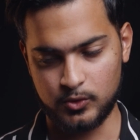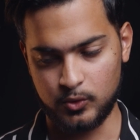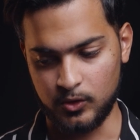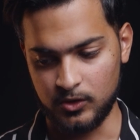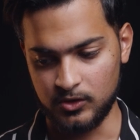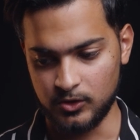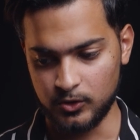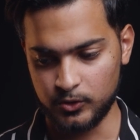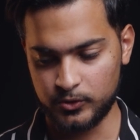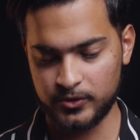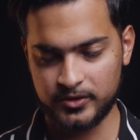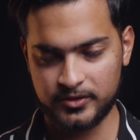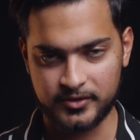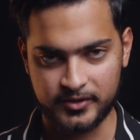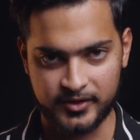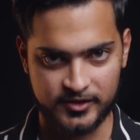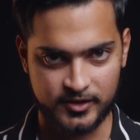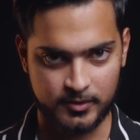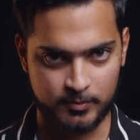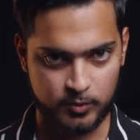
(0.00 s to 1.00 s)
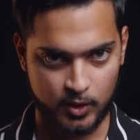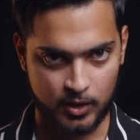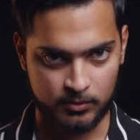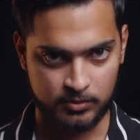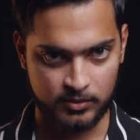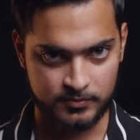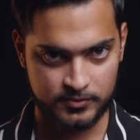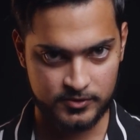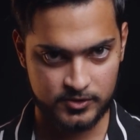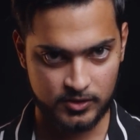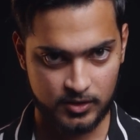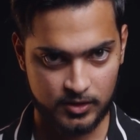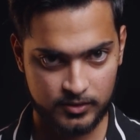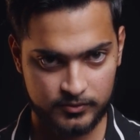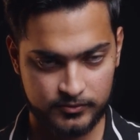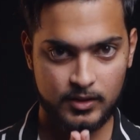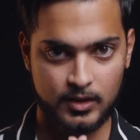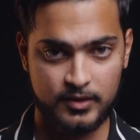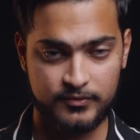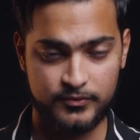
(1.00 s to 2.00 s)
who are looking to get the problem
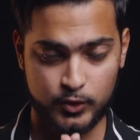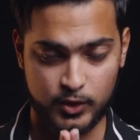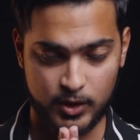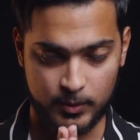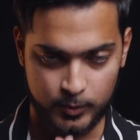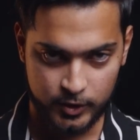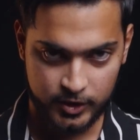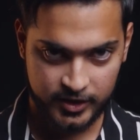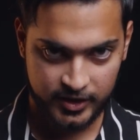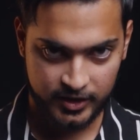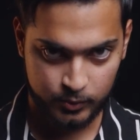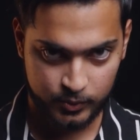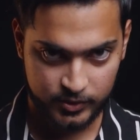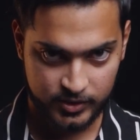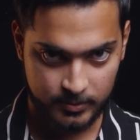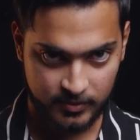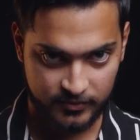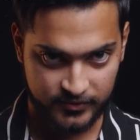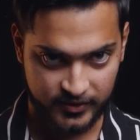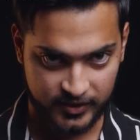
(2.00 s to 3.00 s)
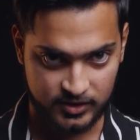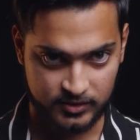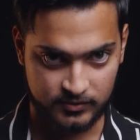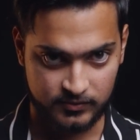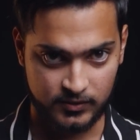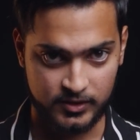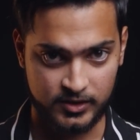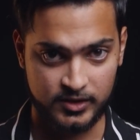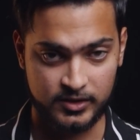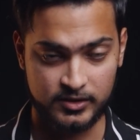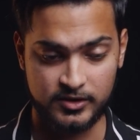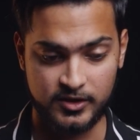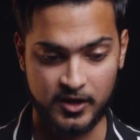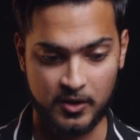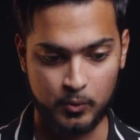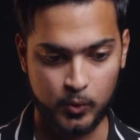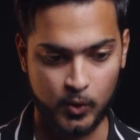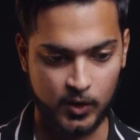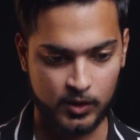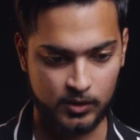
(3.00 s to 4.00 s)
solved. If you communicate with them effectively, they
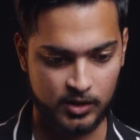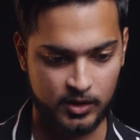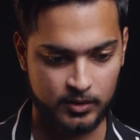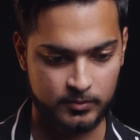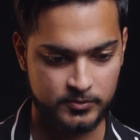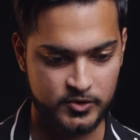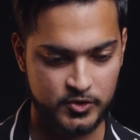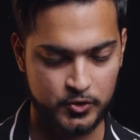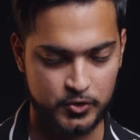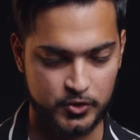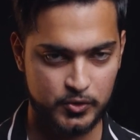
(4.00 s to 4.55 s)
will come to